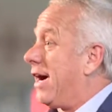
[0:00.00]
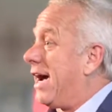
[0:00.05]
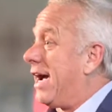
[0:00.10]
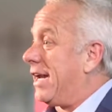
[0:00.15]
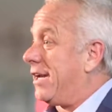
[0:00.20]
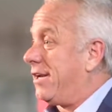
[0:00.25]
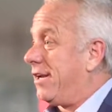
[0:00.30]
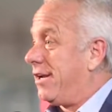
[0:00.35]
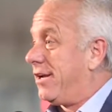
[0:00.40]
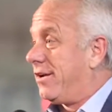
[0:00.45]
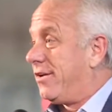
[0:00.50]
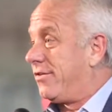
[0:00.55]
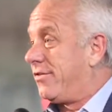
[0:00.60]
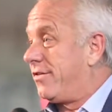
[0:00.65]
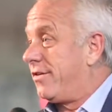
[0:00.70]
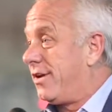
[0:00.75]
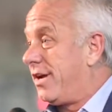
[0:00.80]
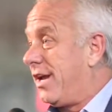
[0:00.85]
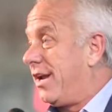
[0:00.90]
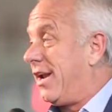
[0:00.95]

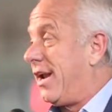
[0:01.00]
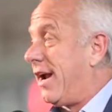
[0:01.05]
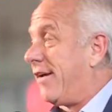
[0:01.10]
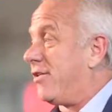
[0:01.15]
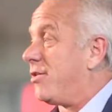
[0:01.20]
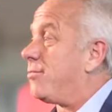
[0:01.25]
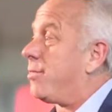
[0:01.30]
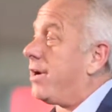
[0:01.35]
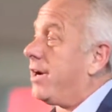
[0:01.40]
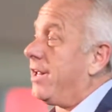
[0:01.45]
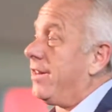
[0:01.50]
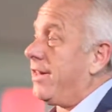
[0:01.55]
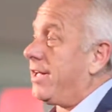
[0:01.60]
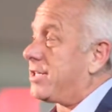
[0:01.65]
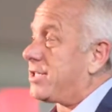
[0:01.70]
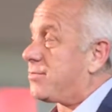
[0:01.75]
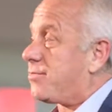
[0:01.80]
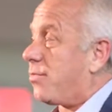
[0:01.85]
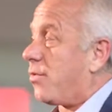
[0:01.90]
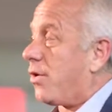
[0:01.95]
ideas, and everybody in
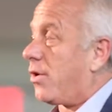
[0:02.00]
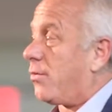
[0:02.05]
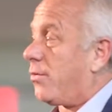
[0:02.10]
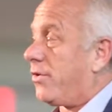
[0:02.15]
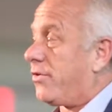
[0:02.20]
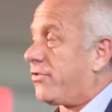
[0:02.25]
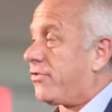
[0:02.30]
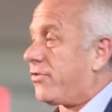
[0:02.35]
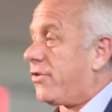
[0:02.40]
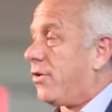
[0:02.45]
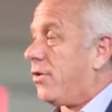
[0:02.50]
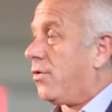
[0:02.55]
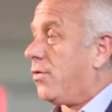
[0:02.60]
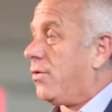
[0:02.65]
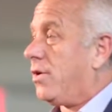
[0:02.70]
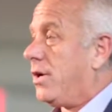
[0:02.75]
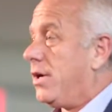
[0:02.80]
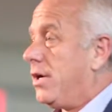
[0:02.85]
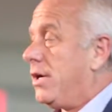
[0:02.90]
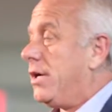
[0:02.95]
that sport was
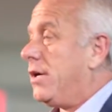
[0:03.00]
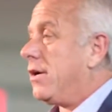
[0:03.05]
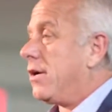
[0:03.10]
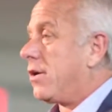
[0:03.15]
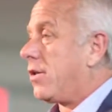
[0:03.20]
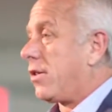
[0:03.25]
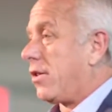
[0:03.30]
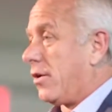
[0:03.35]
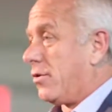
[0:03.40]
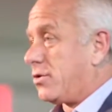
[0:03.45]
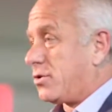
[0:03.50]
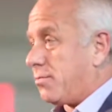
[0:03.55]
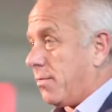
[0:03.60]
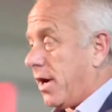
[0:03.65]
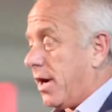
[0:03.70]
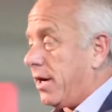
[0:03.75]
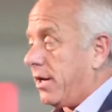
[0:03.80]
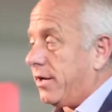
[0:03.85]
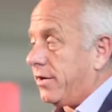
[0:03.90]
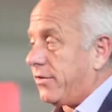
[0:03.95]
so
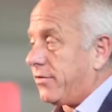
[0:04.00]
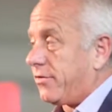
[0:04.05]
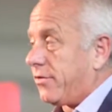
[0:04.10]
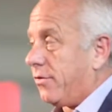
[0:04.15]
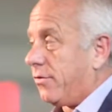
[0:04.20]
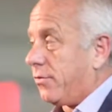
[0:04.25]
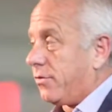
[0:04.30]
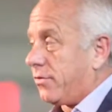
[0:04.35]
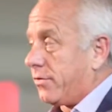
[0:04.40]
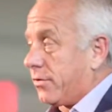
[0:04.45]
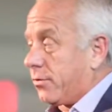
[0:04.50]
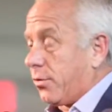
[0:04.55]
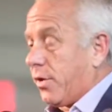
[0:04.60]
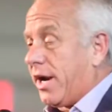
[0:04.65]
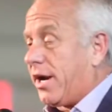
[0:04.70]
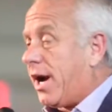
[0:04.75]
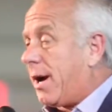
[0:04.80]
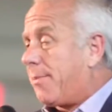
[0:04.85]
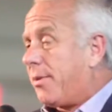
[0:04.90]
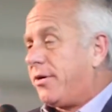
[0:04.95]
closed-minded. So
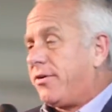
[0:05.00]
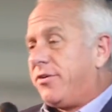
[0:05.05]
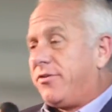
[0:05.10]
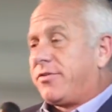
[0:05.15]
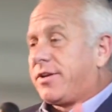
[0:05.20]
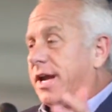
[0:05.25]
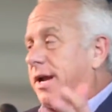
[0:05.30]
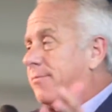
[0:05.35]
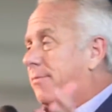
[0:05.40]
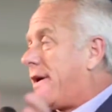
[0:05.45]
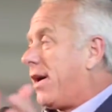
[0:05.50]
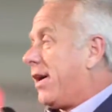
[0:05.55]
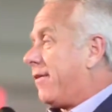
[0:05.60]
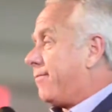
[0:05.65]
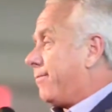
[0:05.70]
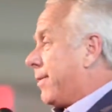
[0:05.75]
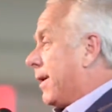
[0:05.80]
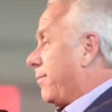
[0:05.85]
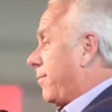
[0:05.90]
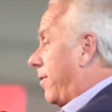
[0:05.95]
great opportunities came by
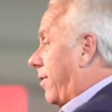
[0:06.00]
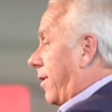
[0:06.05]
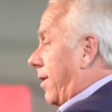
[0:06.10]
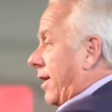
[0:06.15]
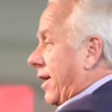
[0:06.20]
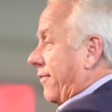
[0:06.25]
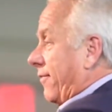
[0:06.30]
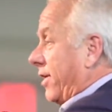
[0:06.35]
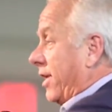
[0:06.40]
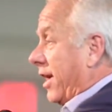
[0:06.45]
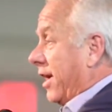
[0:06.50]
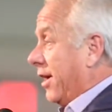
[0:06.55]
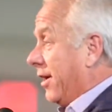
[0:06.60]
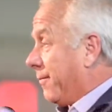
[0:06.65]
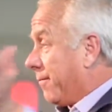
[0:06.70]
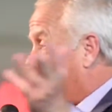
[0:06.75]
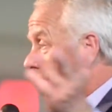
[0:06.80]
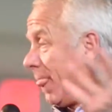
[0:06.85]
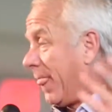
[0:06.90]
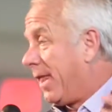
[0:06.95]
people every day,
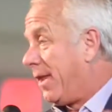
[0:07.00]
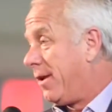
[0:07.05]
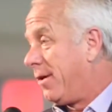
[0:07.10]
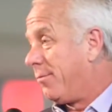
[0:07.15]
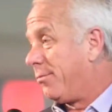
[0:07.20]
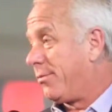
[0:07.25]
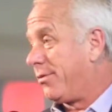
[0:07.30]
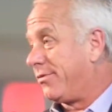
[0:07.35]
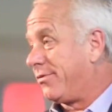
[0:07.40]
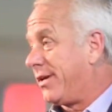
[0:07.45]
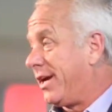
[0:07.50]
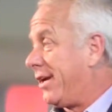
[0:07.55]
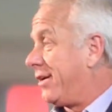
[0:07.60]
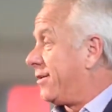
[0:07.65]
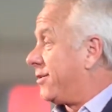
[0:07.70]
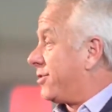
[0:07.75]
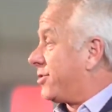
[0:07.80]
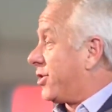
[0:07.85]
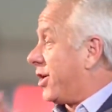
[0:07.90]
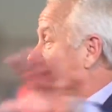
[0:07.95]
but they
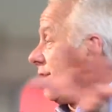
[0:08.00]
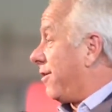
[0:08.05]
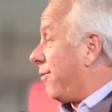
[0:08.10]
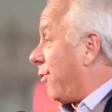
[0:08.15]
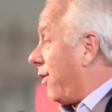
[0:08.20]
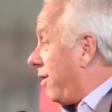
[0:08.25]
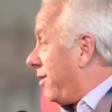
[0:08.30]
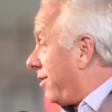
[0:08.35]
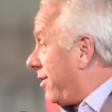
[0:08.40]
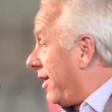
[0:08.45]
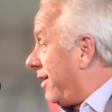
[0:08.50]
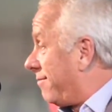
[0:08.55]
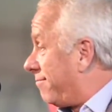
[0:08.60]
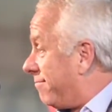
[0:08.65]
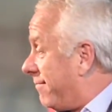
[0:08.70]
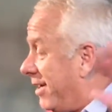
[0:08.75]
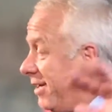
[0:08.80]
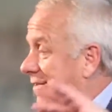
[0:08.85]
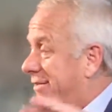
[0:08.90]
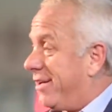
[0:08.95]
shut it. They
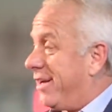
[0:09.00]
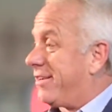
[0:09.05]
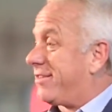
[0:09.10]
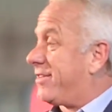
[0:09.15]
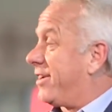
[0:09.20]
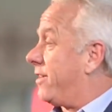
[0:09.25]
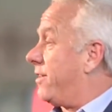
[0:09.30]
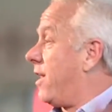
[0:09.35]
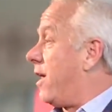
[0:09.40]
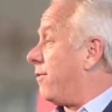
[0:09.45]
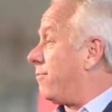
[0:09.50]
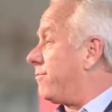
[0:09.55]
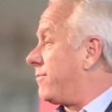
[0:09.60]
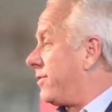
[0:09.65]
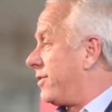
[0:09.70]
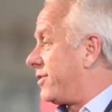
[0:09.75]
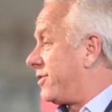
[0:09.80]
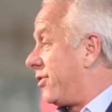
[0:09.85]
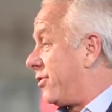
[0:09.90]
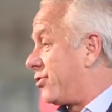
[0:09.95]
they said no,
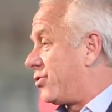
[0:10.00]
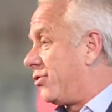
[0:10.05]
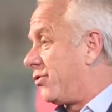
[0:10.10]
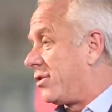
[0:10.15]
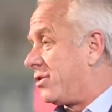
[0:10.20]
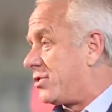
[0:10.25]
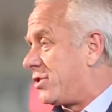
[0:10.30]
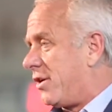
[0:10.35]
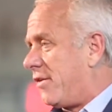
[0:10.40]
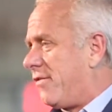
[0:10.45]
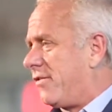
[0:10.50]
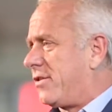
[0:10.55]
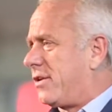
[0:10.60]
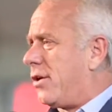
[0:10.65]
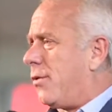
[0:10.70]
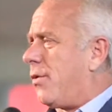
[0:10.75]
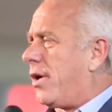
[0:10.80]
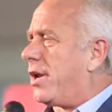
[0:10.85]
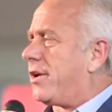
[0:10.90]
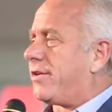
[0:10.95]
they're too conservative.
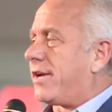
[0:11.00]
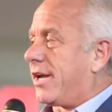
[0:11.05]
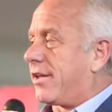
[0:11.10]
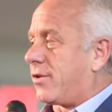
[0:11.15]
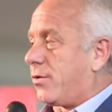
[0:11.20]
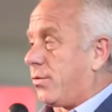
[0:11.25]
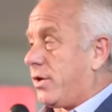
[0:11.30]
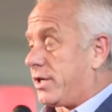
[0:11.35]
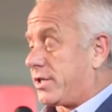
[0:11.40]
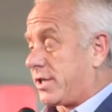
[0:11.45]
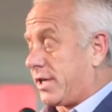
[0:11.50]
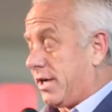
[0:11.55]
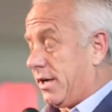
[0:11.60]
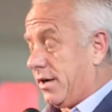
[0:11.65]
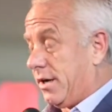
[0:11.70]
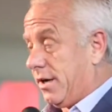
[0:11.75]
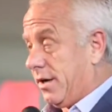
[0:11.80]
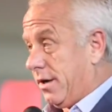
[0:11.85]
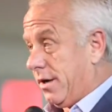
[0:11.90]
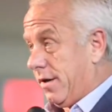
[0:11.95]
Don't want to take the risk.
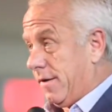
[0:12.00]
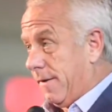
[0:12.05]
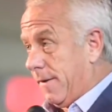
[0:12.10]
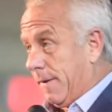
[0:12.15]
And,